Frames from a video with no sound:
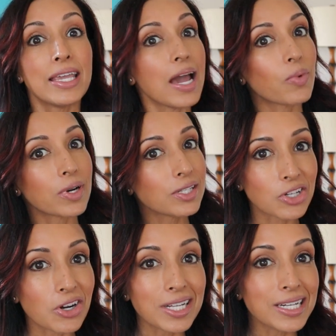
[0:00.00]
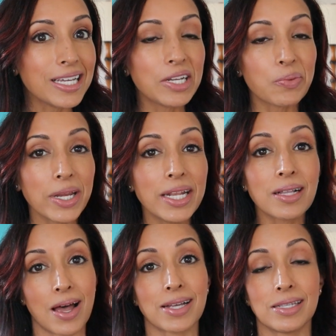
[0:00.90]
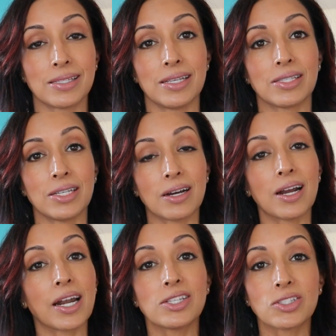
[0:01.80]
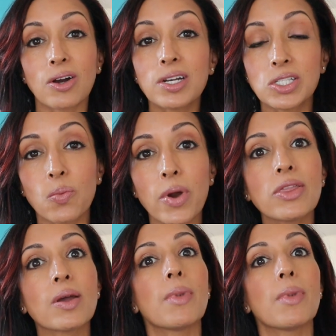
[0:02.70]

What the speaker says: Yet when I started needing reading glasses this year and I started to wear